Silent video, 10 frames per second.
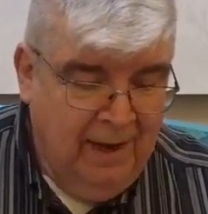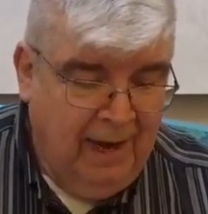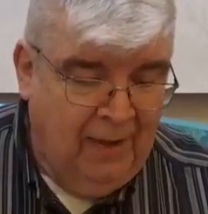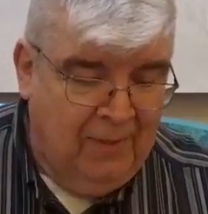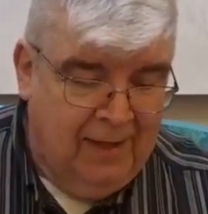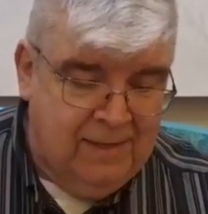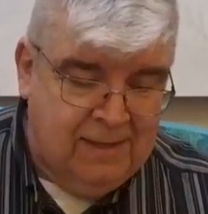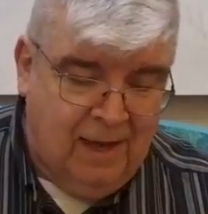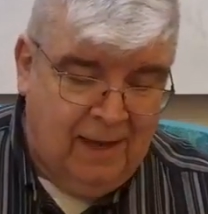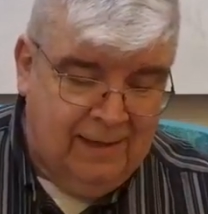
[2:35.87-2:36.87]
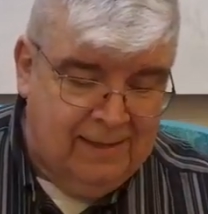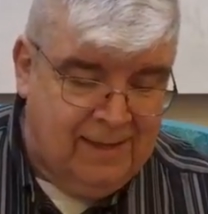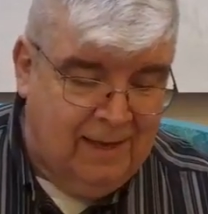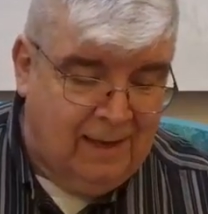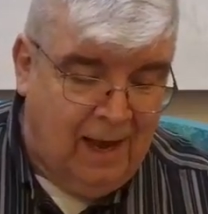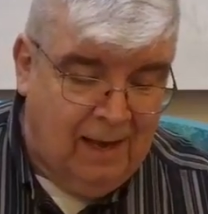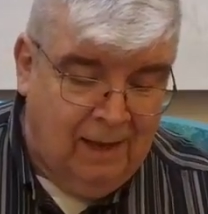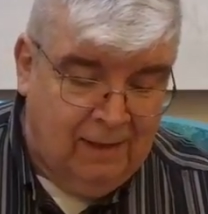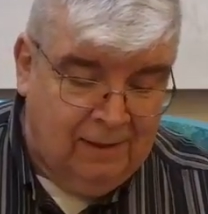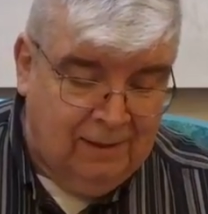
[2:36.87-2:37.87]
And then said
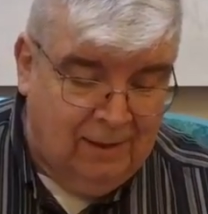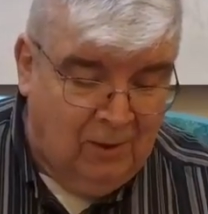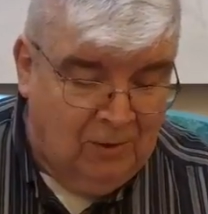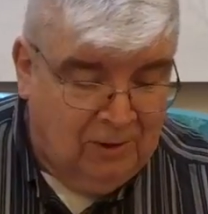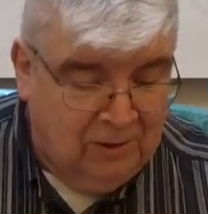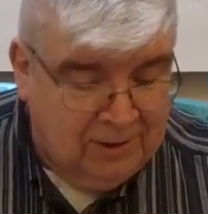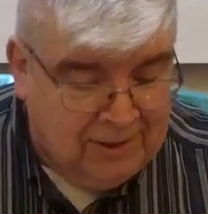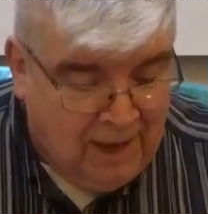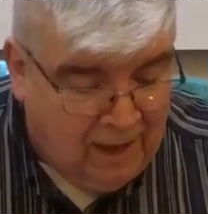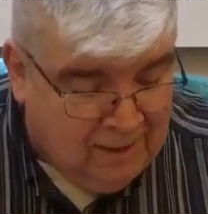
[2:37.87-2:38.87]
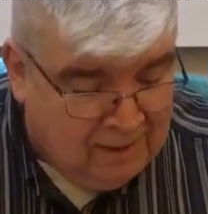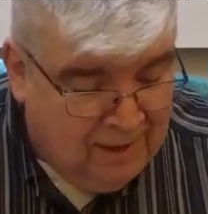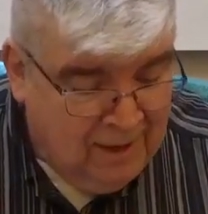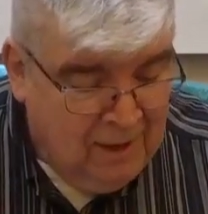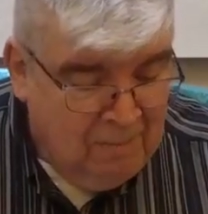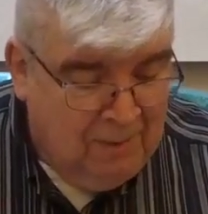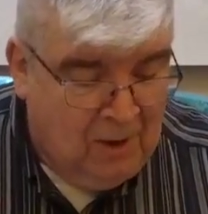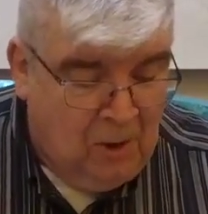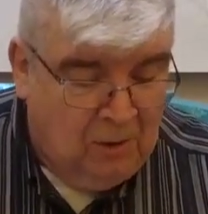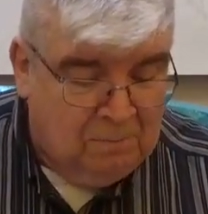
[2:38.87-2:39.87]
I, O Lord God,
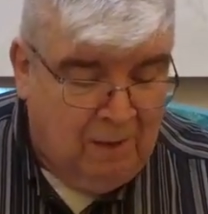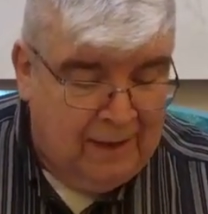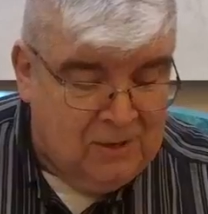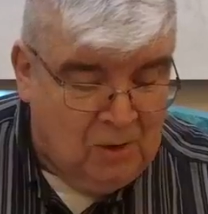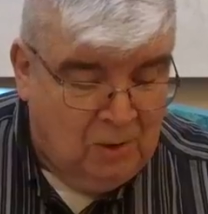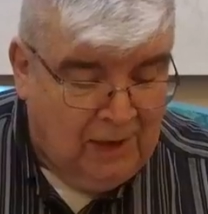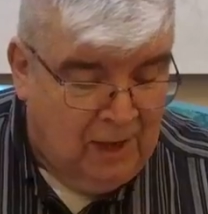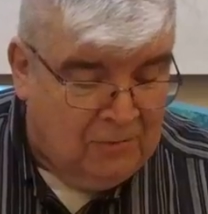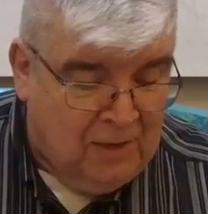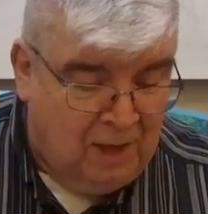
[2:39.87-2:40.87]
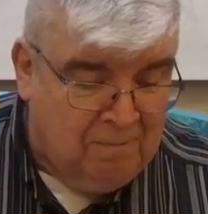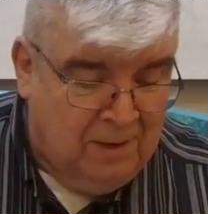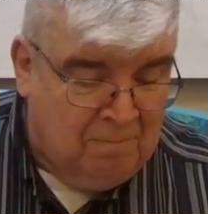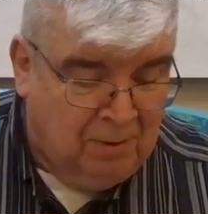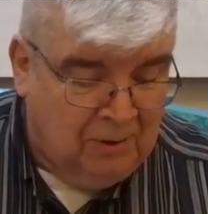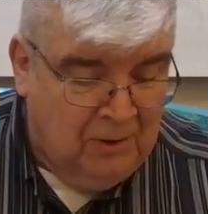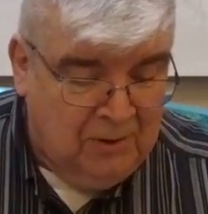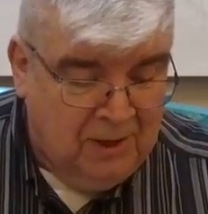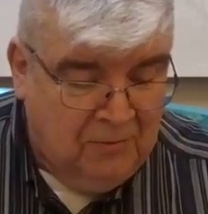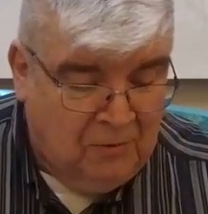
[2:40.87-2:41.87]
Behold, my soul hath not been
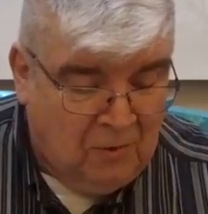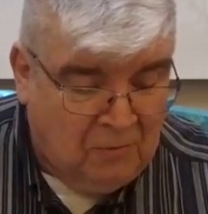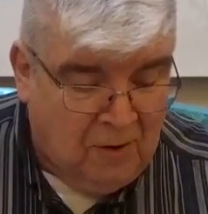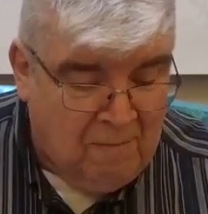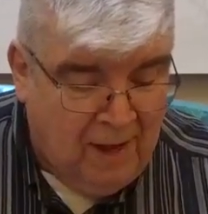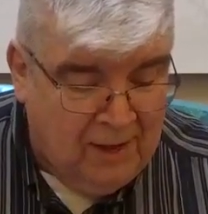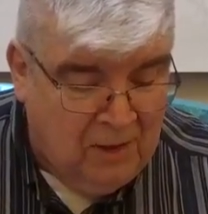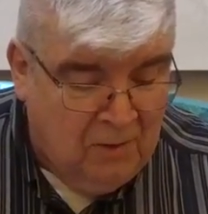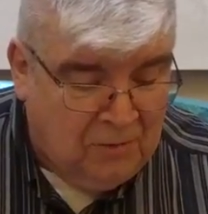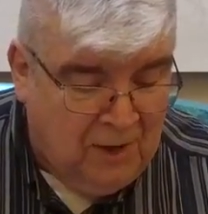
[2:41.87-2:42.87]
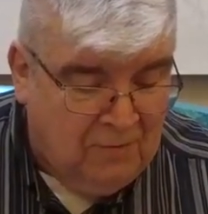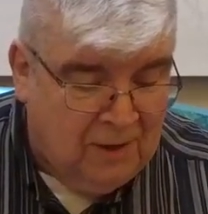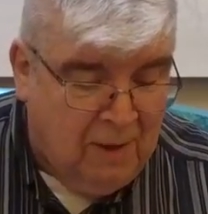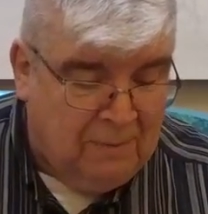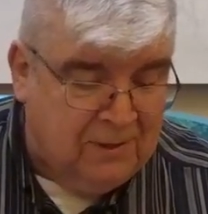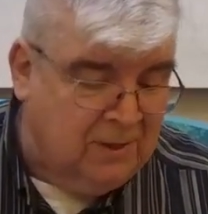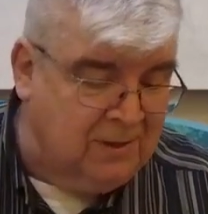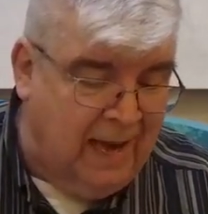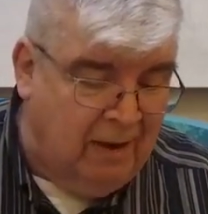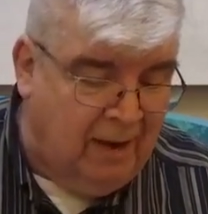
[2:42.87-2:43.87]
polluted, for from my youth even up until
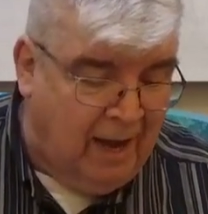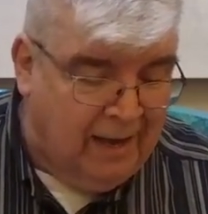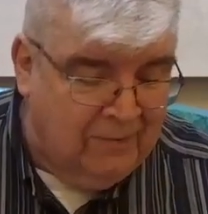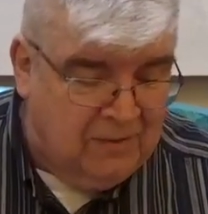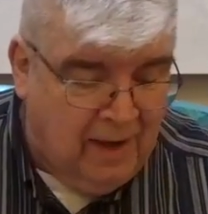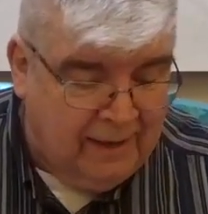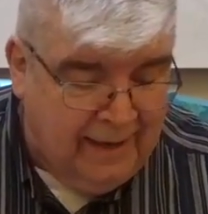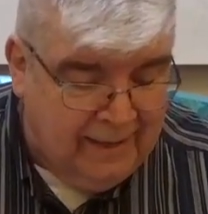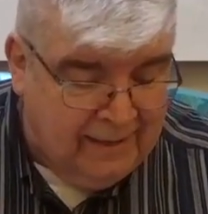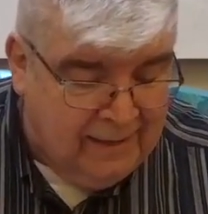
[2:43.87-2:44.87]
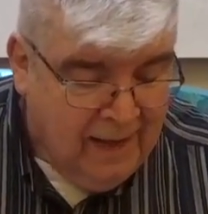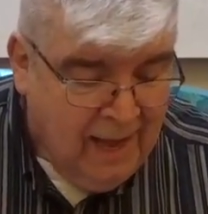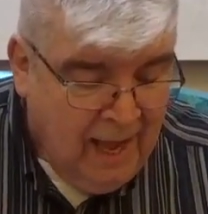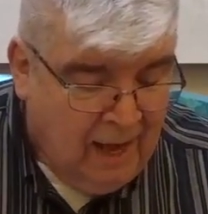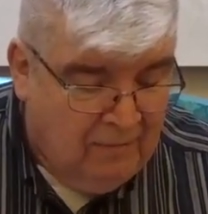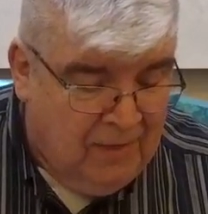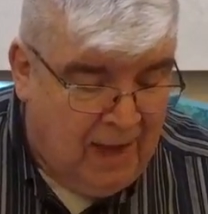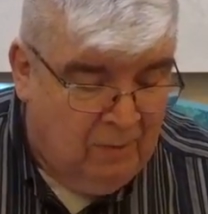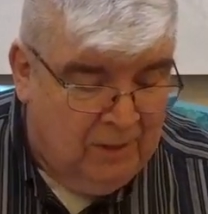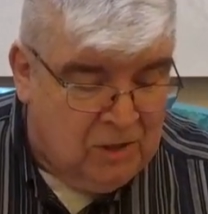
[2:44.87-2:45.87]
now I have not eaten of
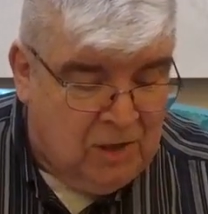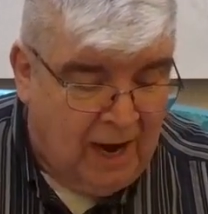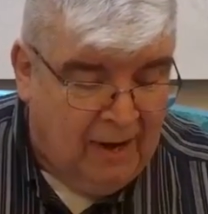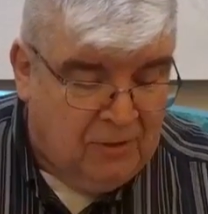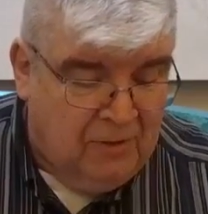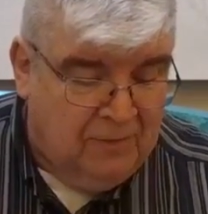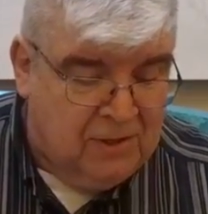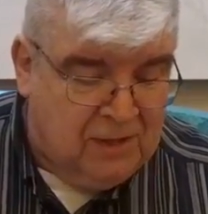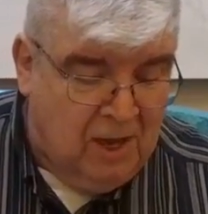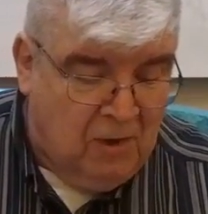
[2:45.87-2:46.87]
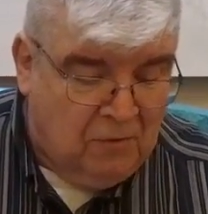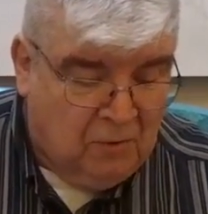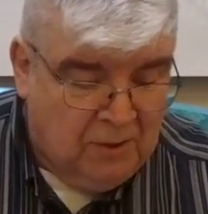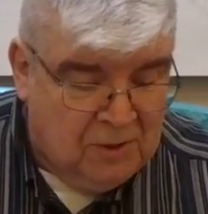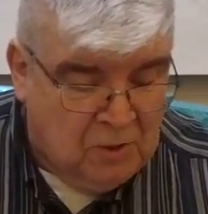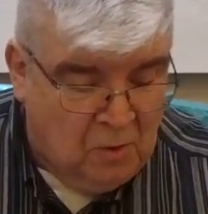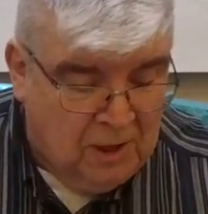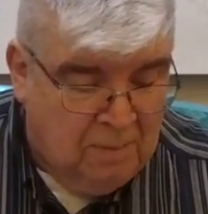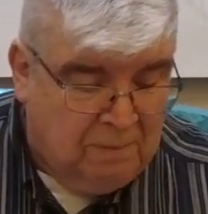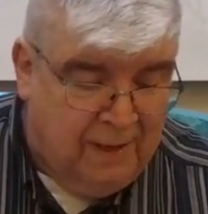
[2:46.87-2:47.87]
that which dieth of itself, or is torn
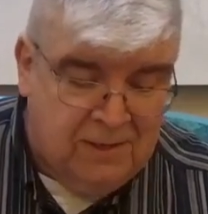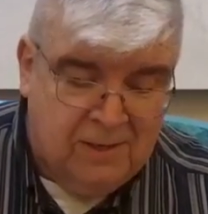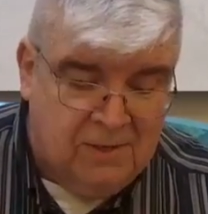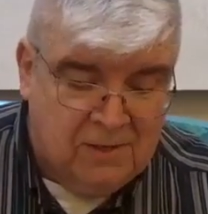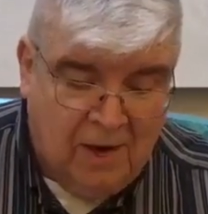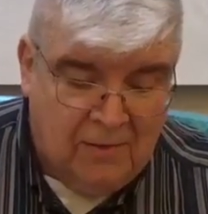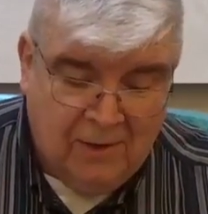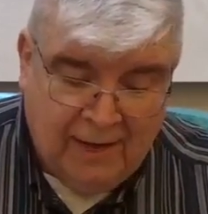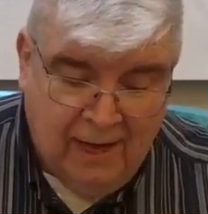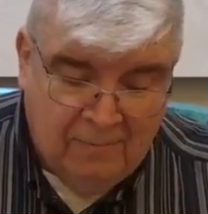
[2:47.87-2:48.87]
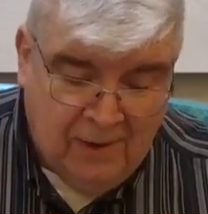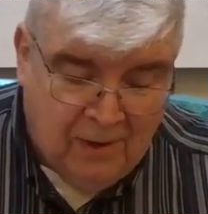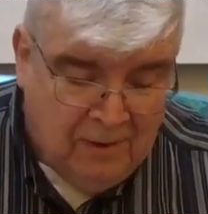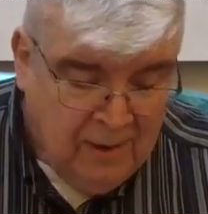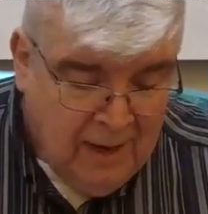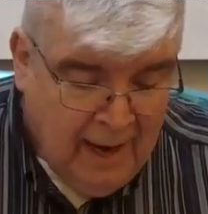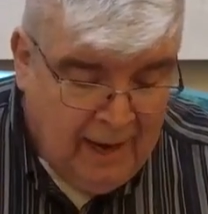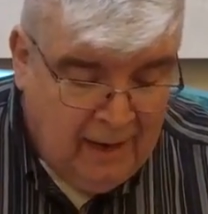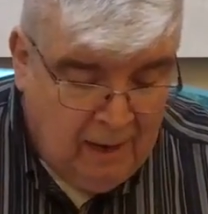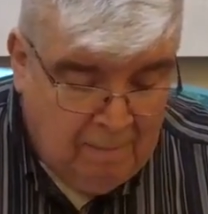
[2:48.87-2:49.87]
in pieces, neither came there
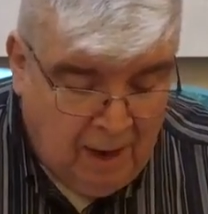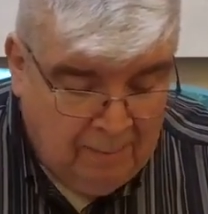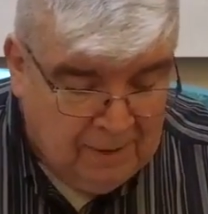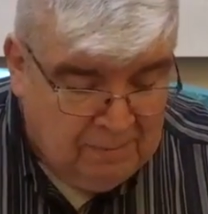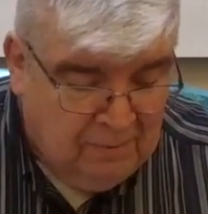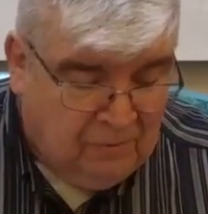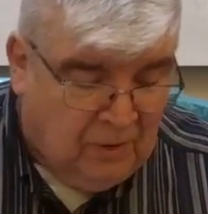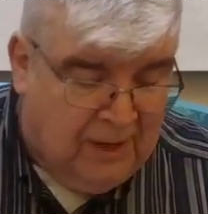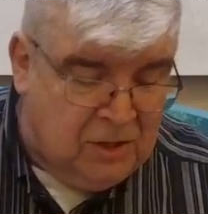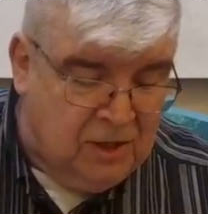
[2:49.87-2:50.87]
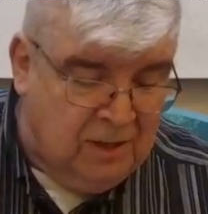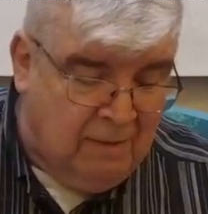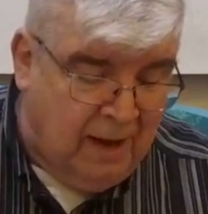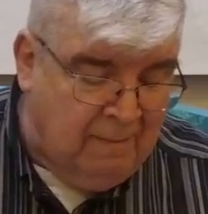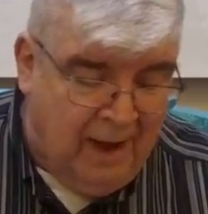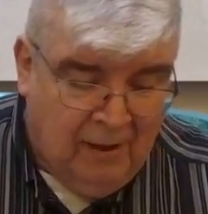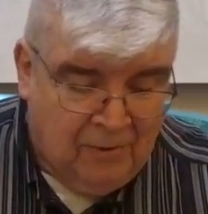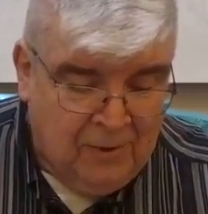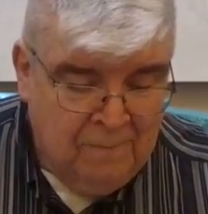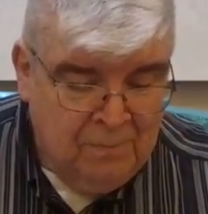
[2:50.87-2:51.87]
uh, abominable flesh into my mouth.